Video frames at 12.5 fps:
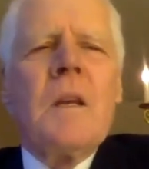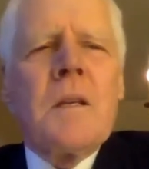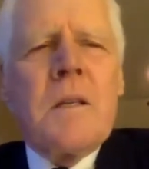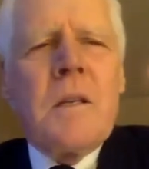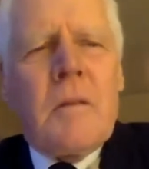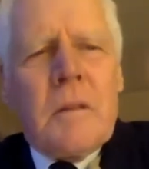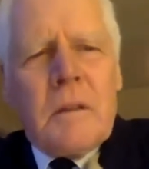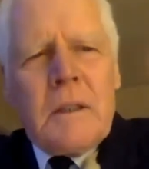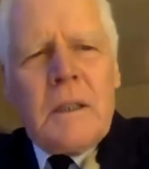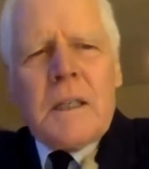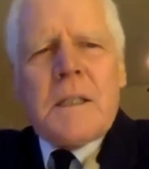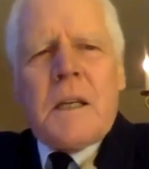So
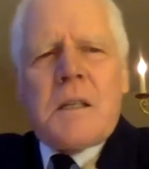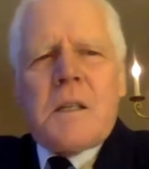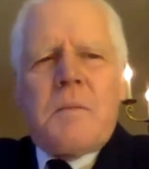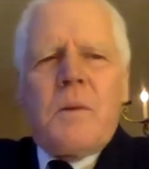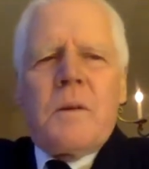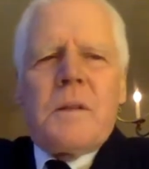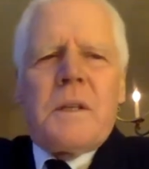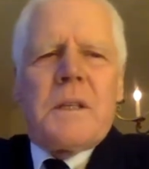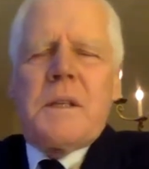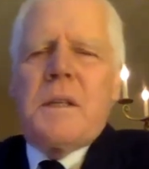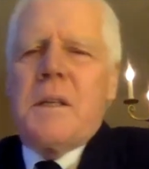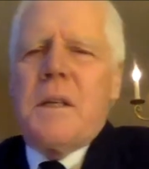let's explore
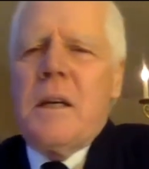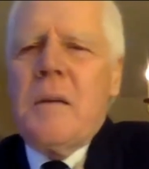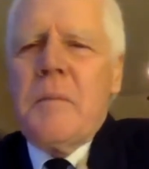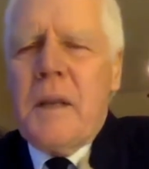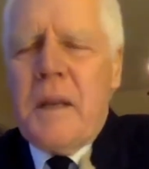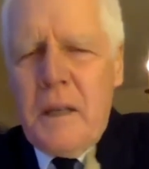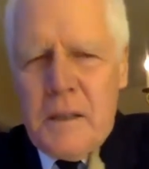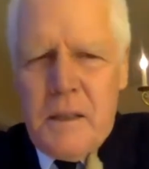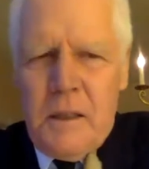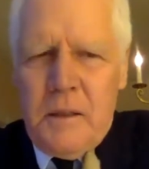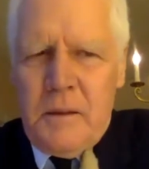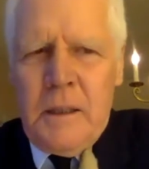this term
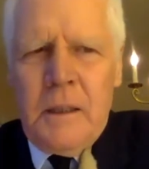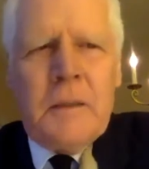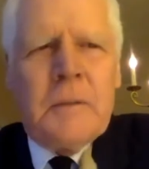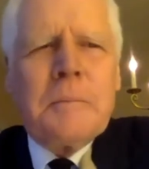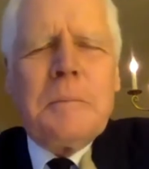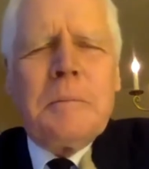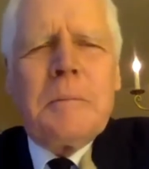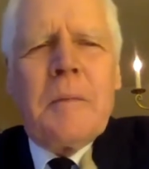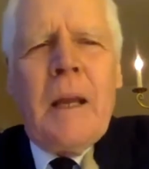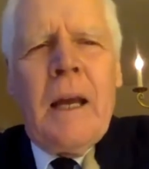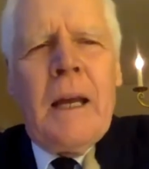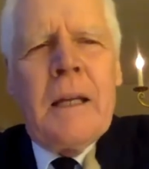kirti.
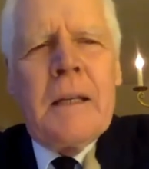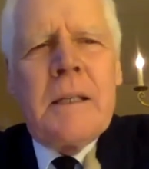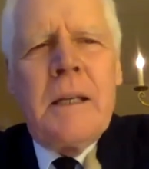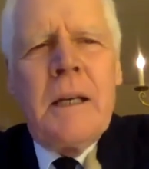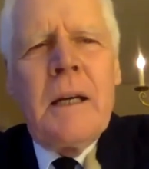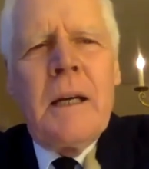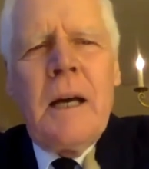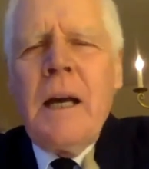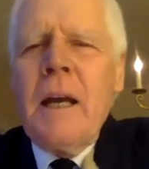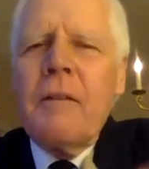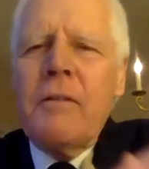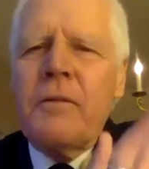And here
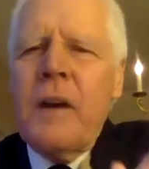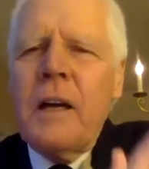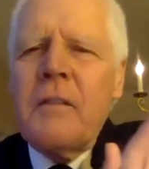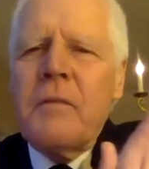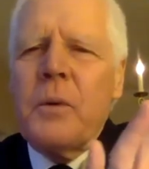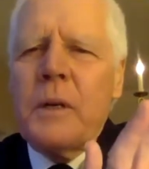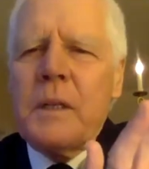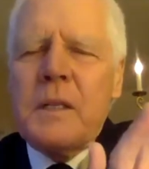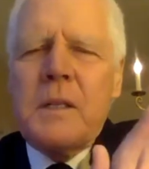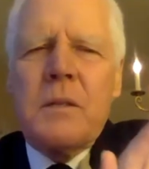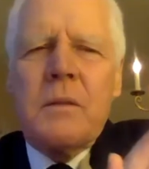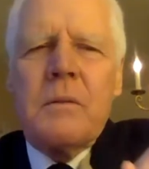I have 5
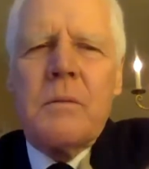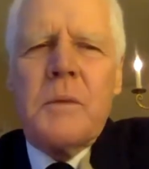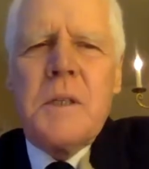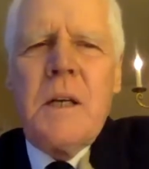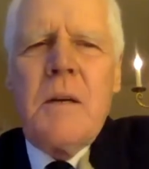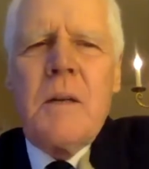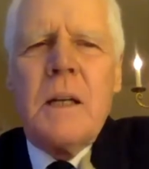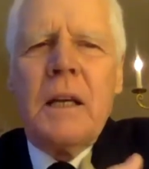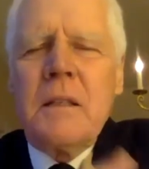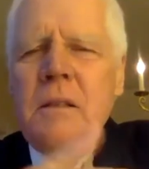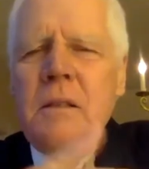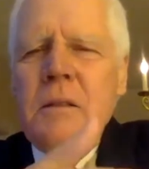points which I would
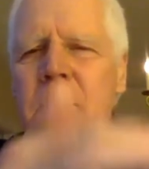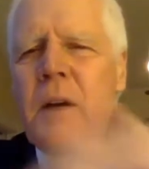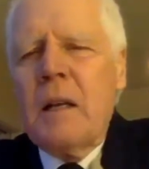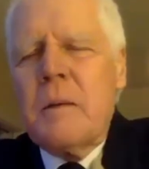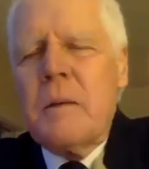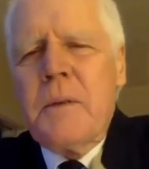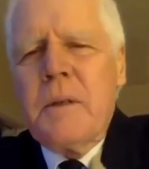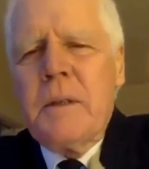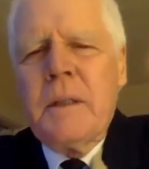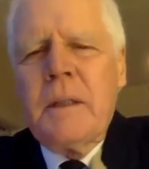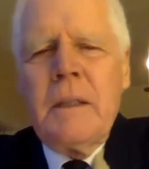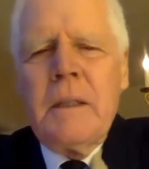like to develop
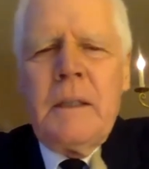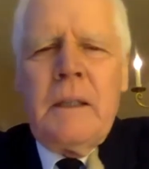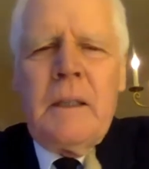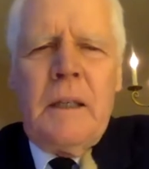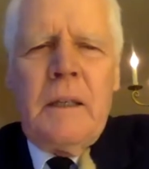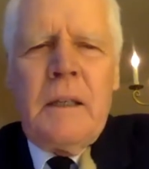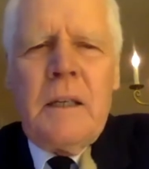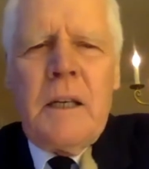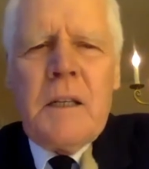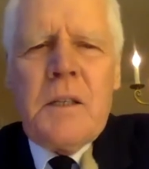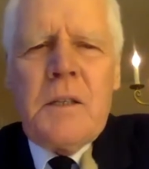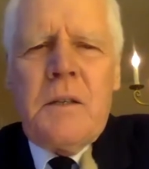in the
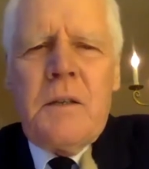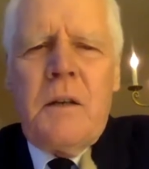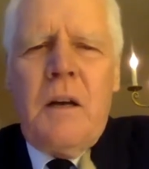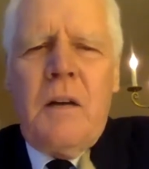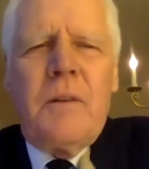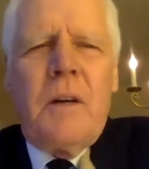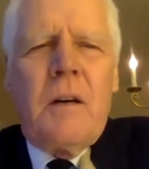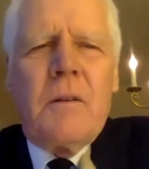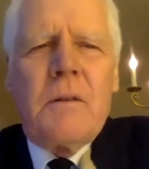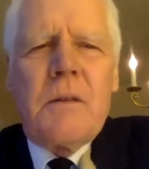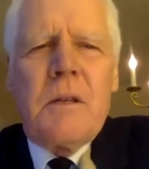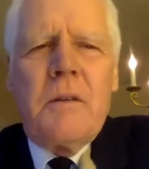next half hour
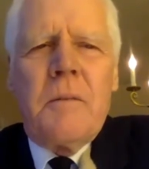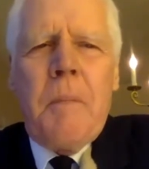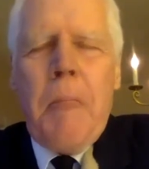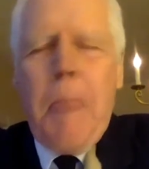or so.